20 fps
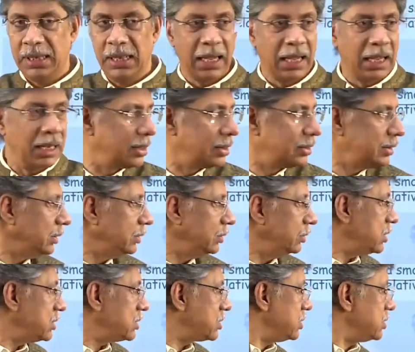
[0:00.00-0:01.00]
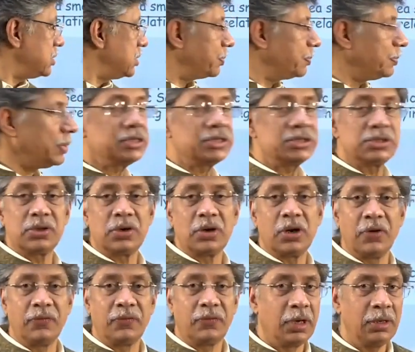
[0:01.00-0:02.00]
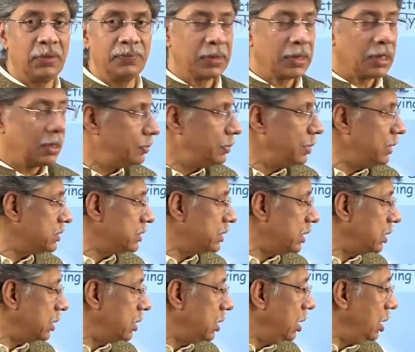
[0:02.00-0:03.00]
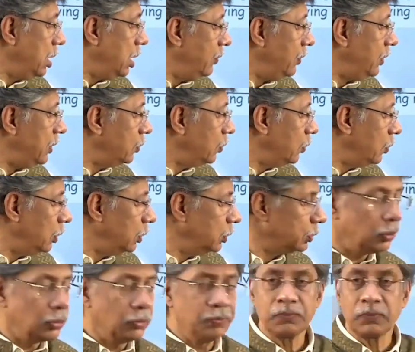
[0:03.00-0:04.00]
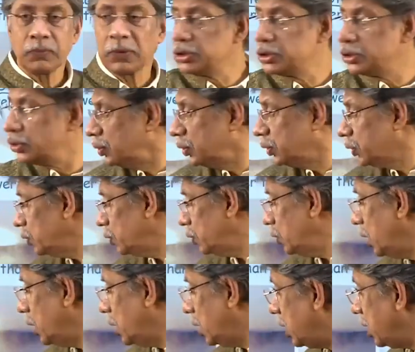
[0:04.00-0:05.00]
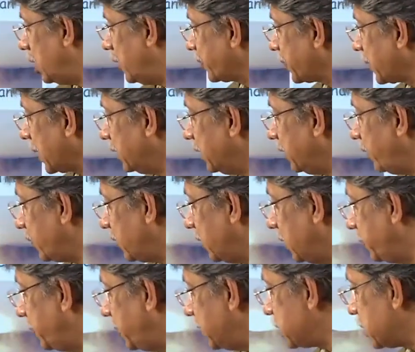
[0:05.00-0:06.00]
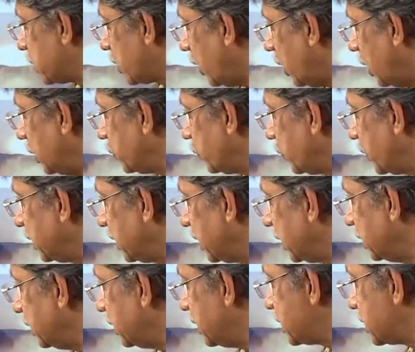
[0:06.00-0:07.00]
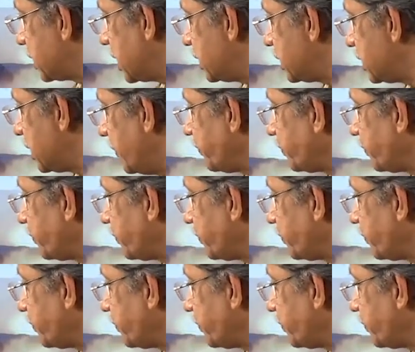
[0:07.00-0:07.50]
And this is a picture of a blizzard. We'll go on to show you a different picture altogether in this case.